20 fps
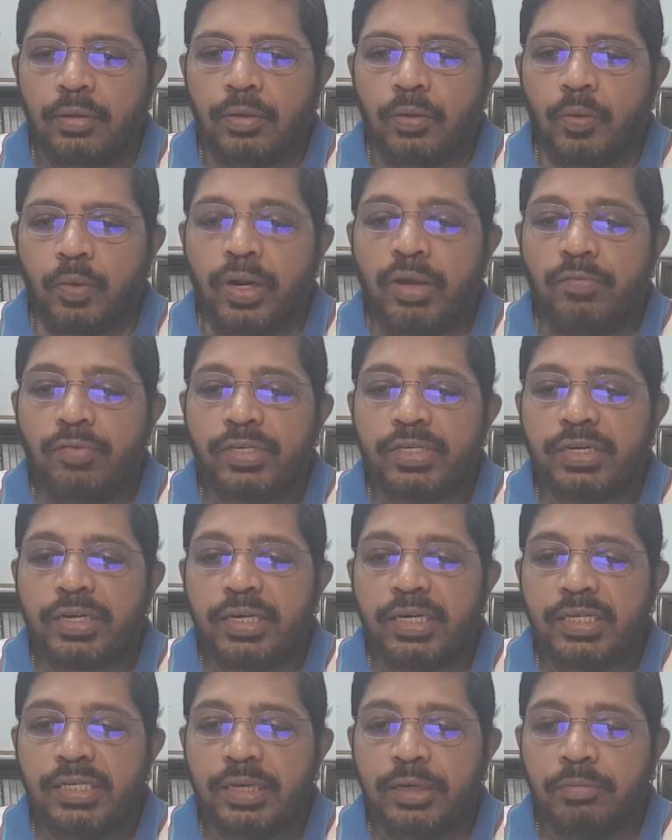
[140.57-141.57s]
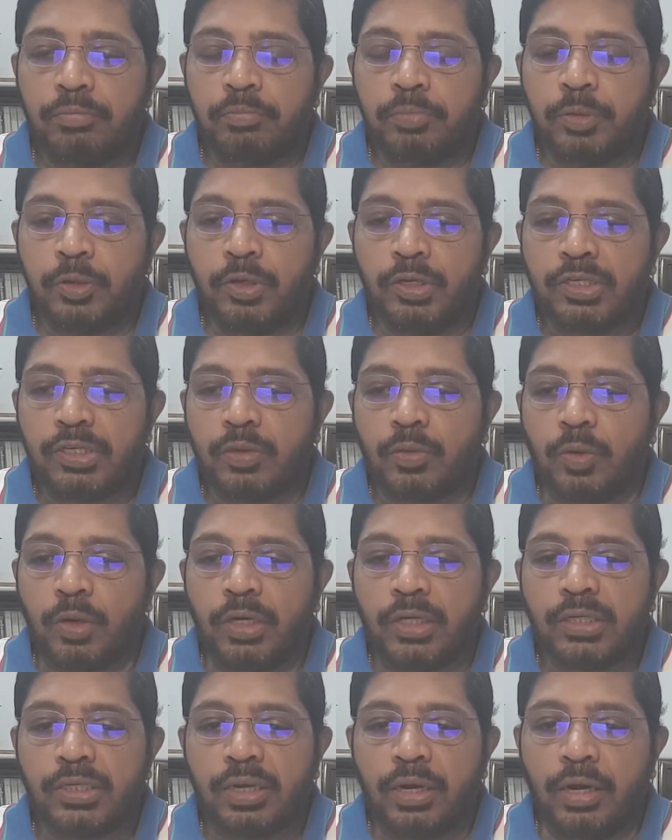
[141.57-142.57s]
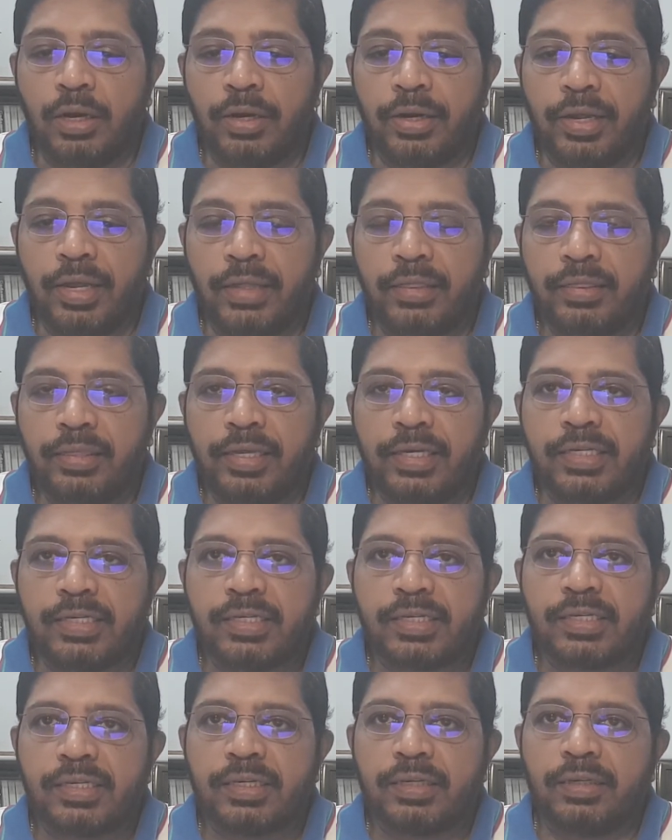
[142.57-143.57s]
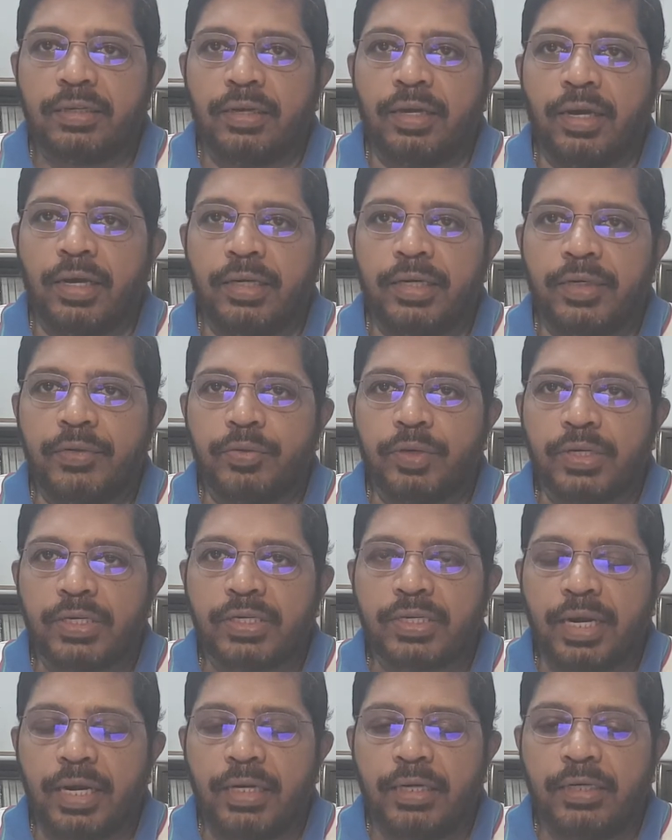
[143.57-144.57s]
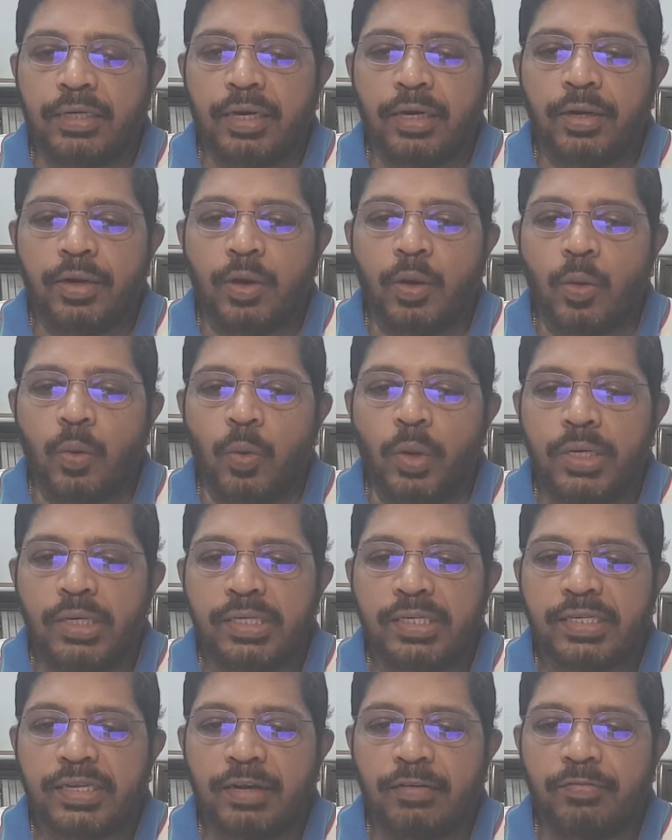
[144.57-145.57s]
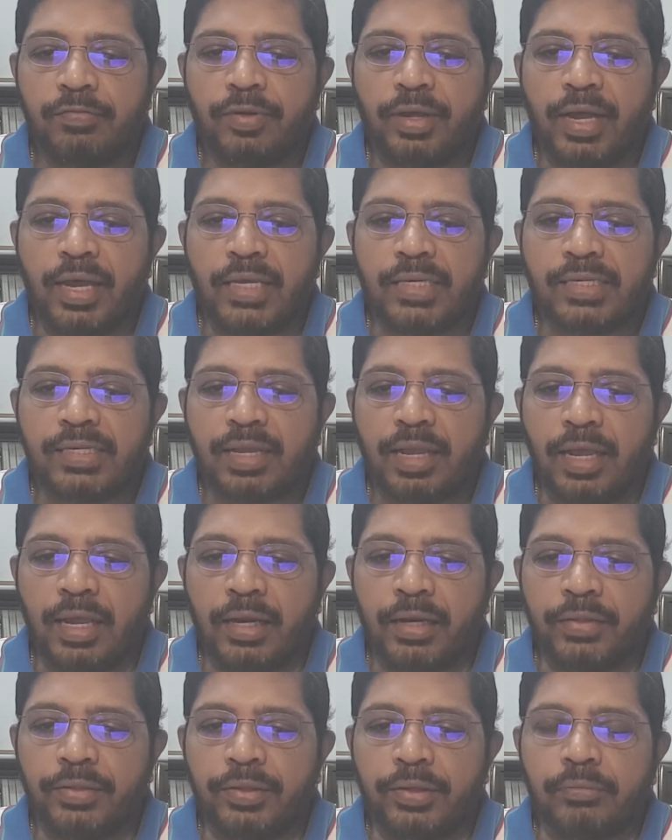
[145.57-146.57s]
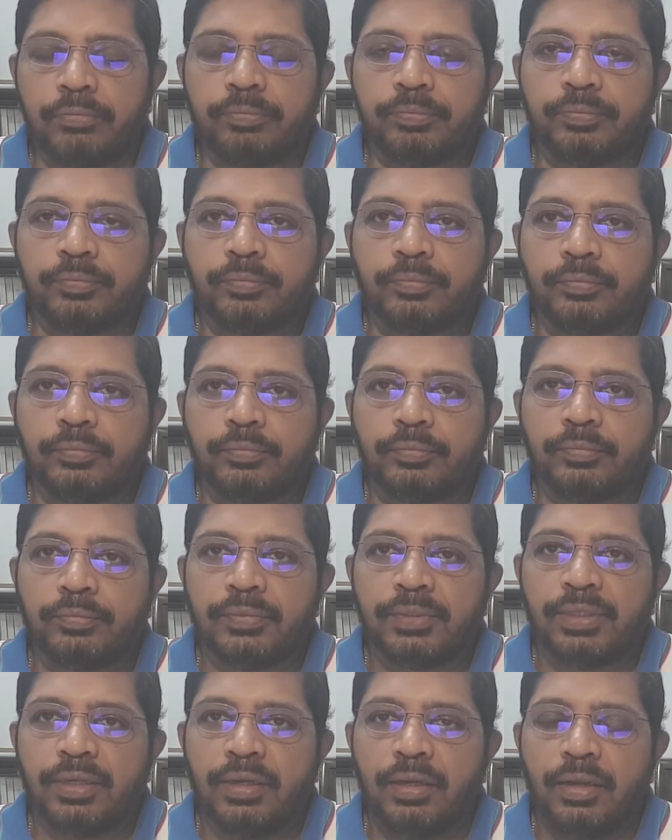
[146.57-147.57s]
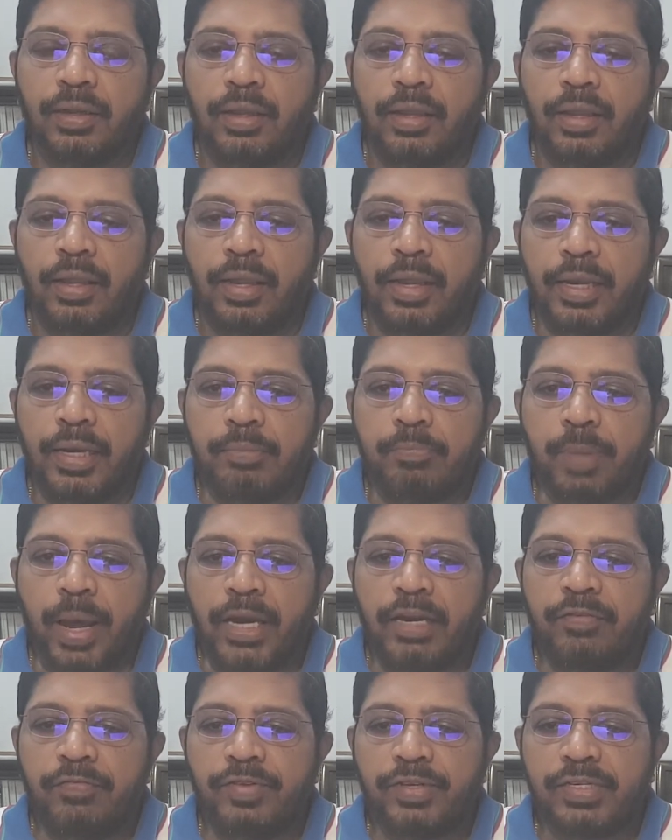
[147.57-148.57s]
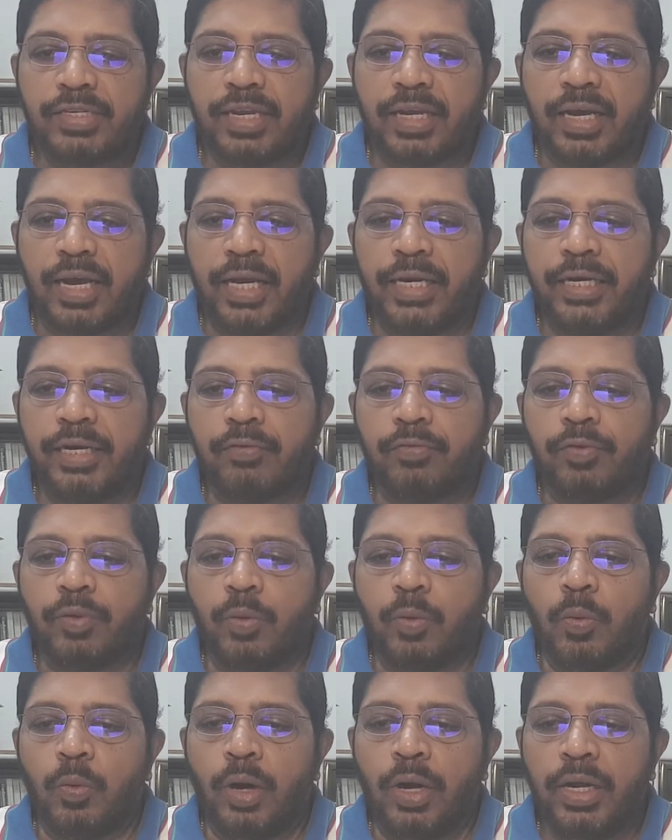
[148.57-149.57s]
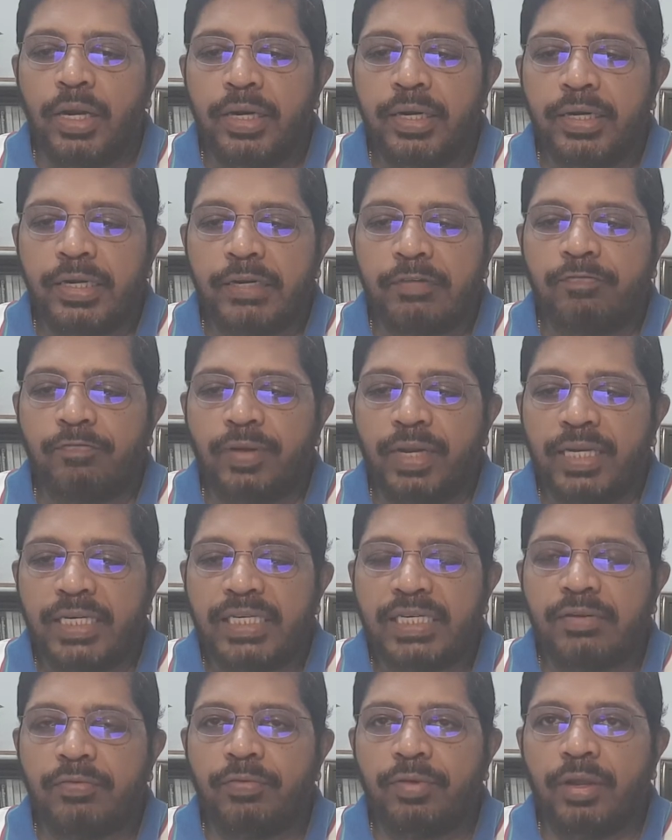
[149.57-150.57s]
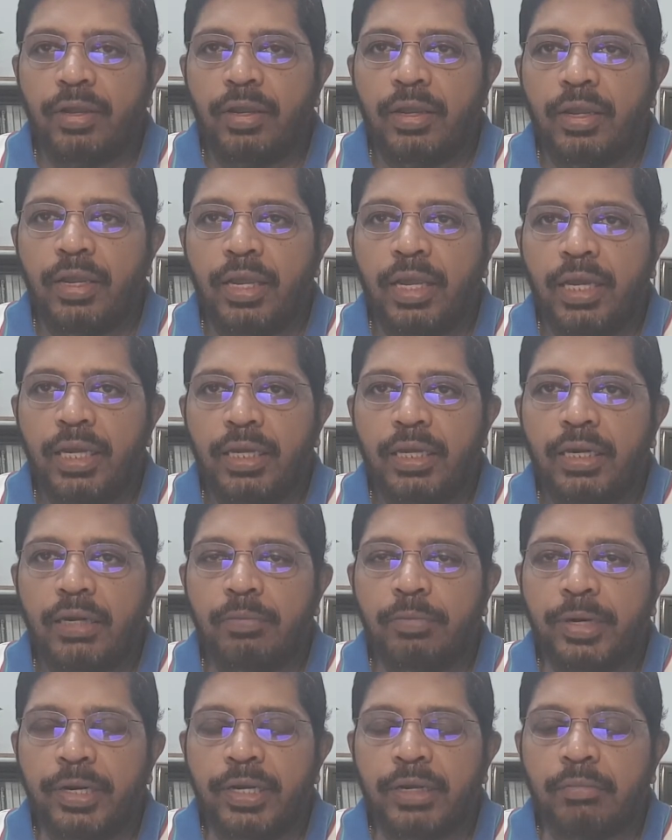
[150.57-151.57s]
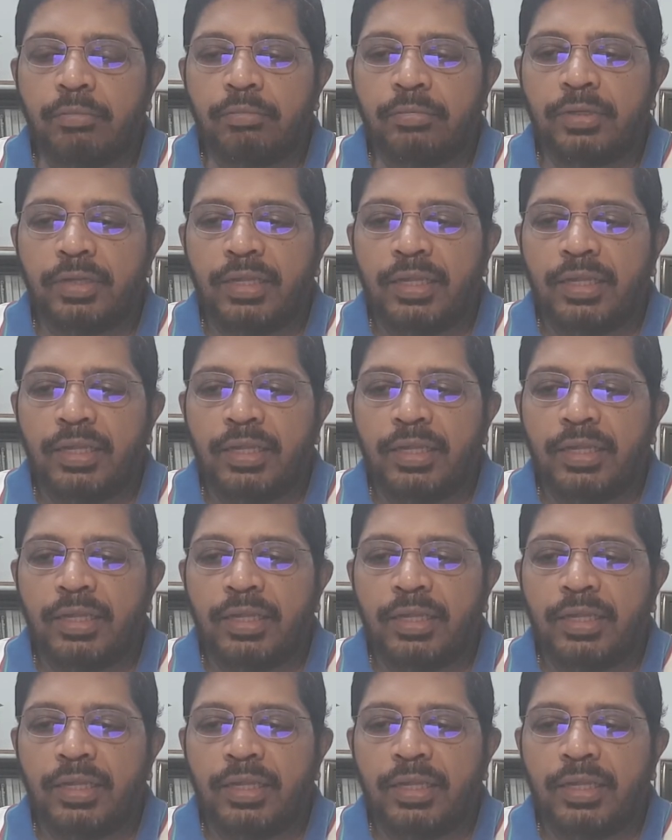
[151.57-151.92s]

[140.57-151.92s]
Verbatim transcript: One of his recent books was on ethics and it was titled Oneself as Another. It manifests a kind of wide, reflective equilibrium